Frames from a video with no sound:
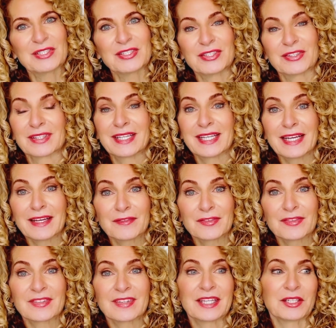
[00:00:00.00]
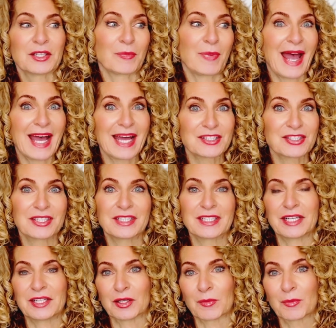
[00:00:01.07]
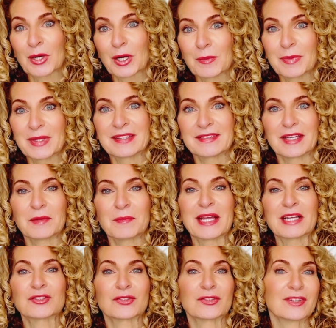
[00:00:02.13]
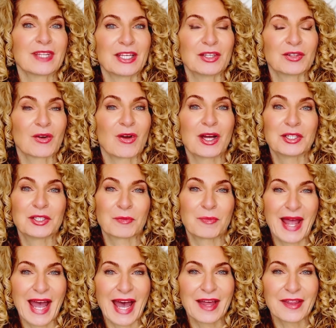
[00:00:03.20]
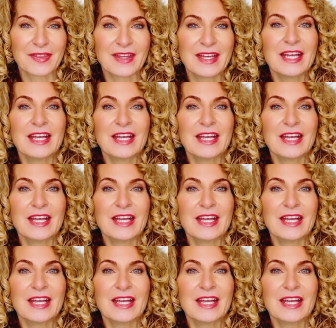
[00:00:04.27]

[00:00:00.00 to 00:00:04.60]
into your gifts and your passion and your purpose and make sure that you're on your path